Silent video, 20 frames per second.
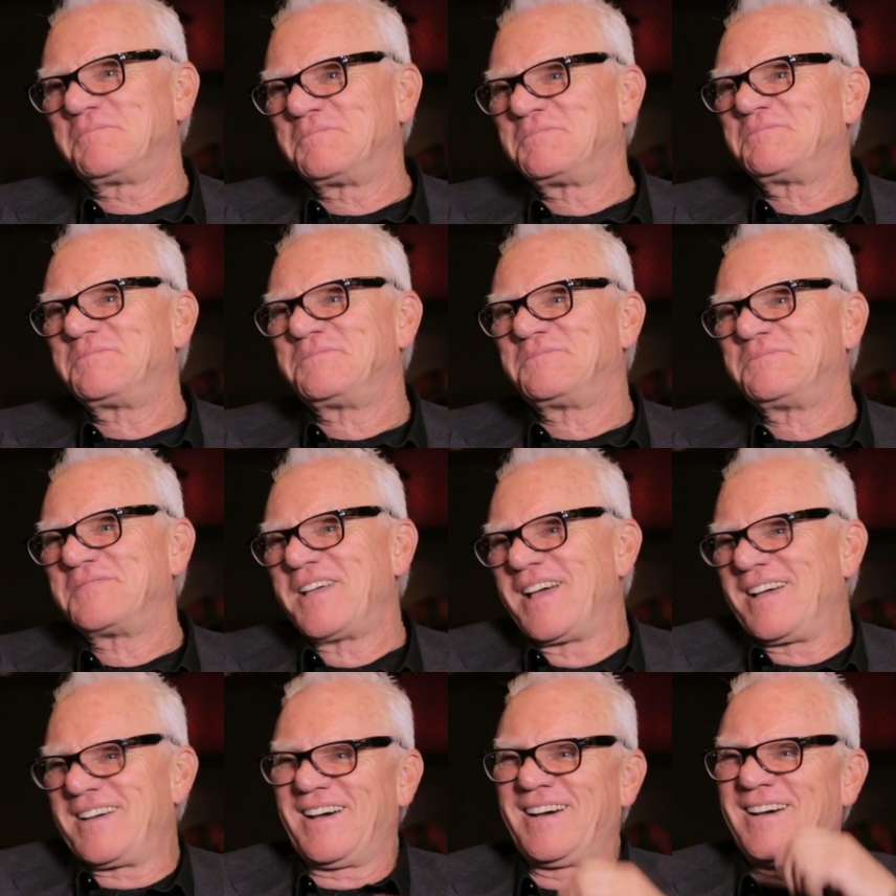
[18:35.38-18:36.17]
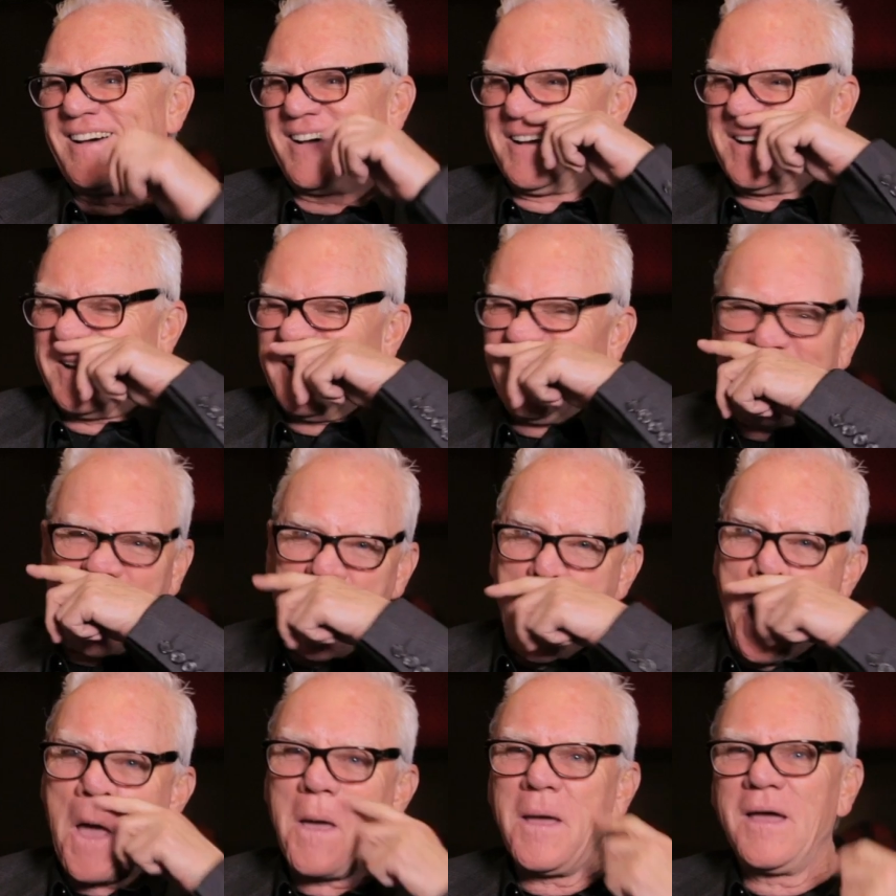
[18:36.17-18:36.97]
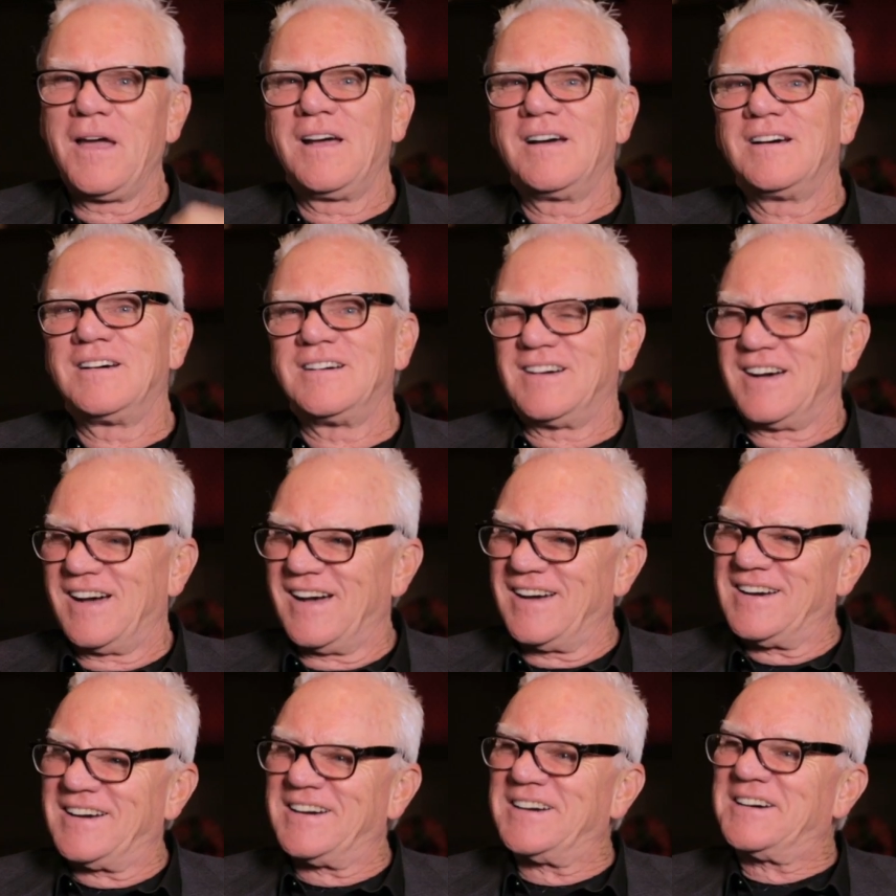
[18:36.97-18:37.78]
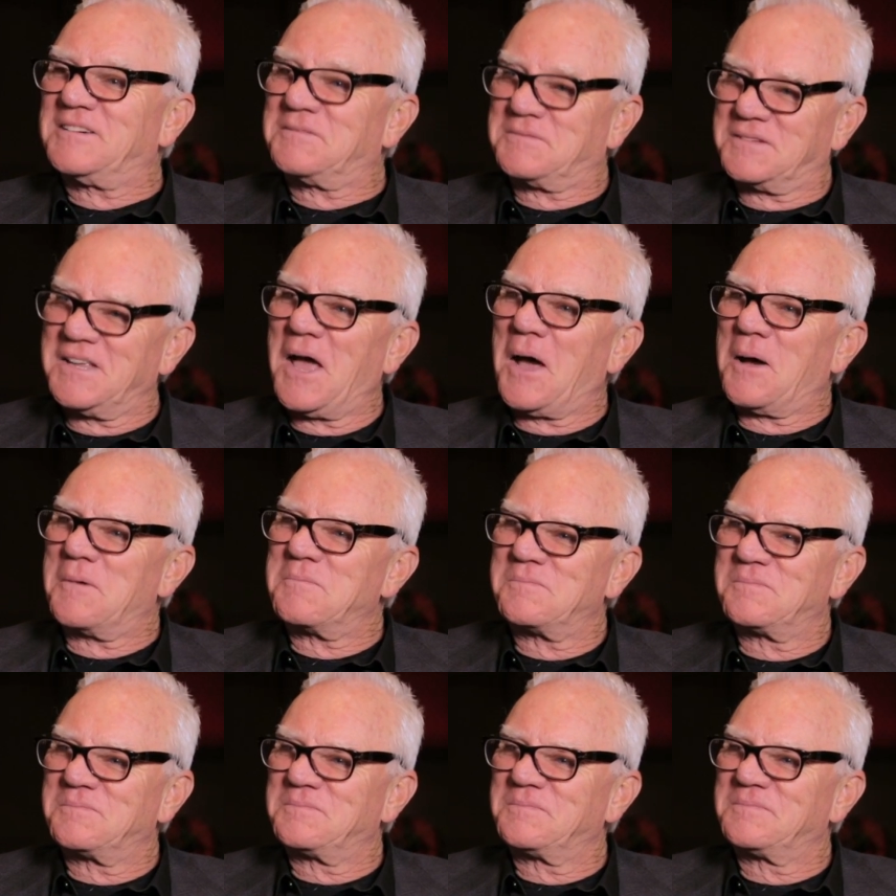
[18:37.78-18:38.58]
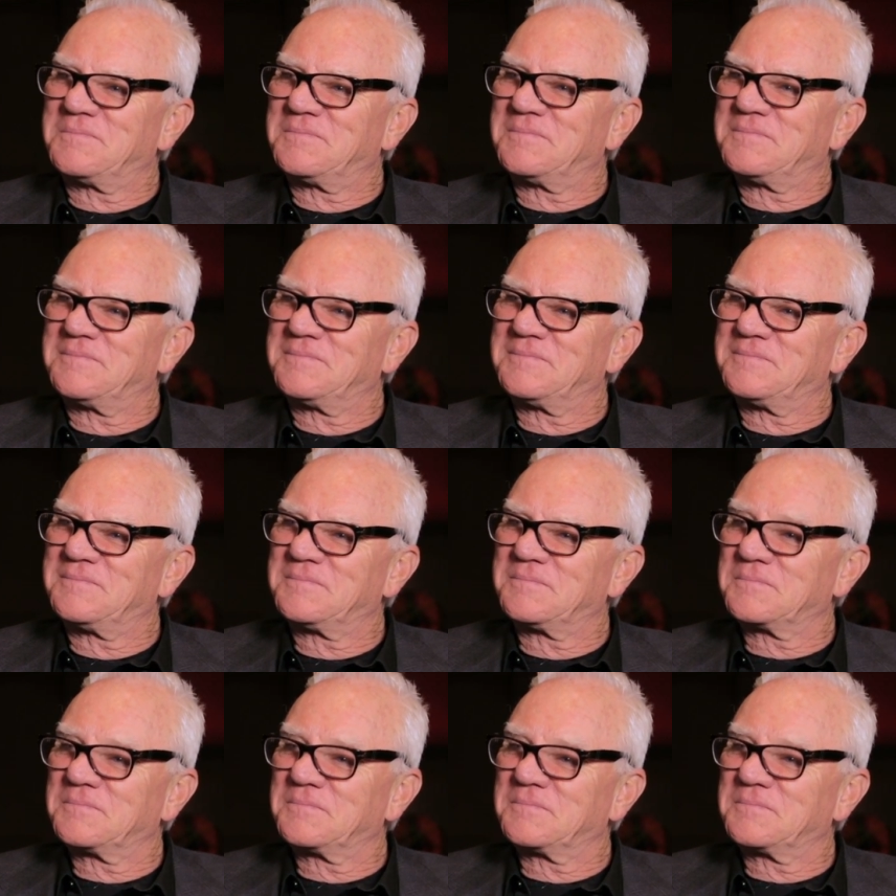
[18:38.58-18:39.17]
That's a very good line. Wonderful. Well, they're